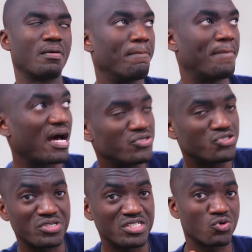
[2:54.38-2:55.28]

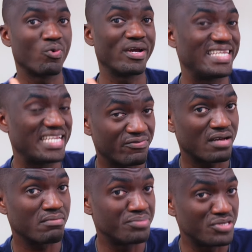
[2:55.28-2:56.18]
boundaries were
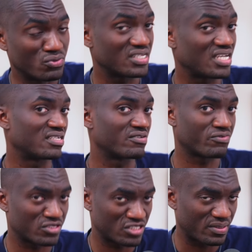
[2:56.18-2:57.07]
never built in the
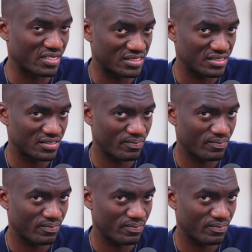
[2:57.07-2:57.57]
first place.